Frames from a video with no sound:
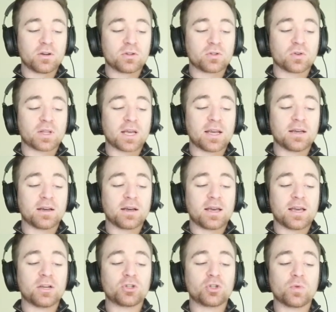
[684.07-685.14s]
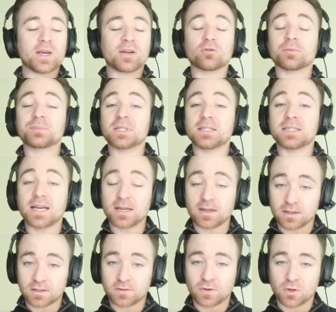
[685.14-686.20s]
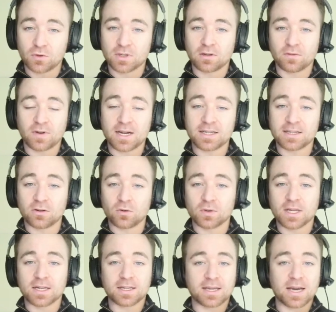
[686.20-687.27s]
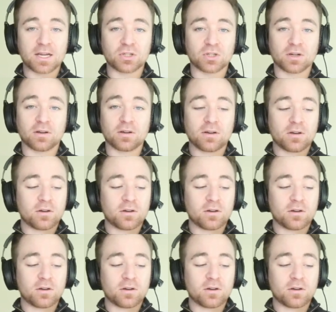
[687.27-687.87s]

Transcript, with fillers: So they issue encrypted tickets for user device and authentication.